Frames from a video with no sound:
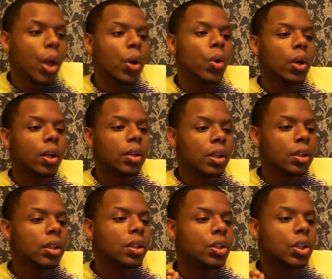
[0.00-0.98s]
who
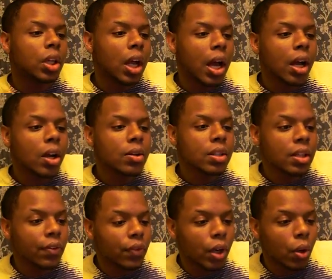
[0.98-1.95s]
conducted the Chicago
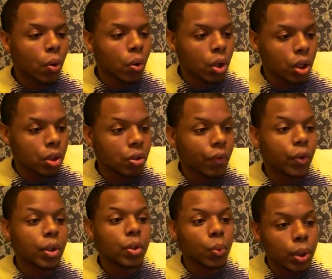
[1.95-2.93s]
Symphony Orchestra
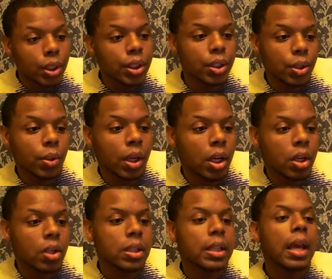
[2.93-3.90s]
for 22
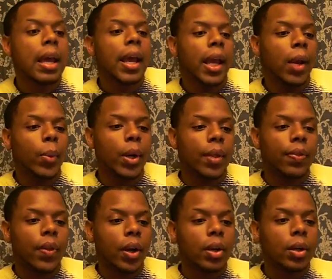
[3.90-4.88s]
years. He won
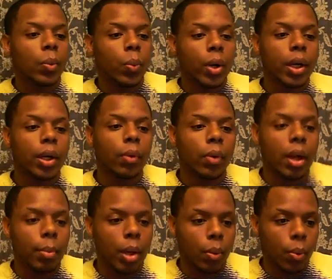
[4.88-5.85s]
31
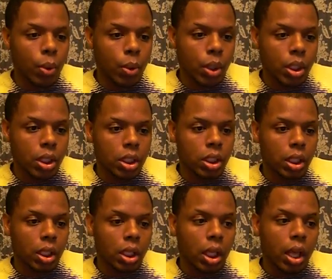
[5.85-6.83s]
Grammy Awards
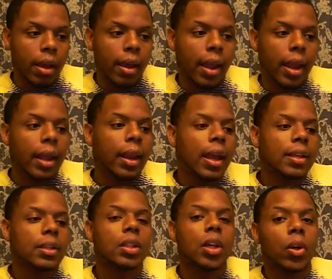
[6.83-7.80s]
and
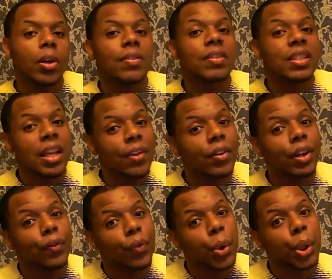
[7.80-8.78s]
has a total of
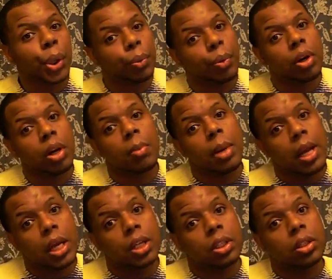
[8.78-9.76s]
74 career
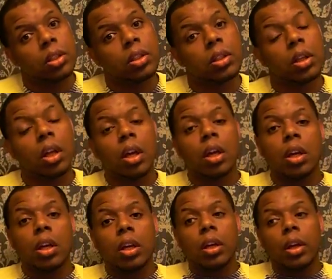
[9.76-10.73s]
nominations.
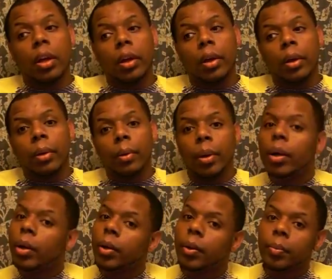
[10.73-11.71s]

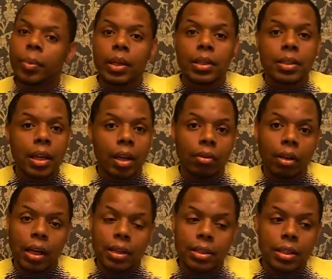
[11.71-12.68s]
Beyonce
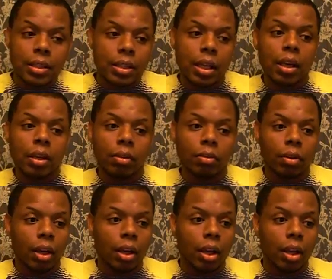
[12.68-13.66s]
only got 16,
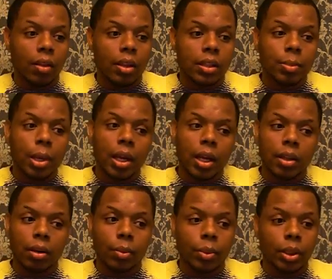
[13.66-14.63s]
and this man got
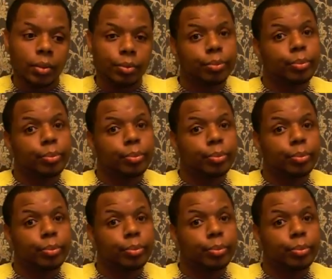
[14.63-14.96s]
31.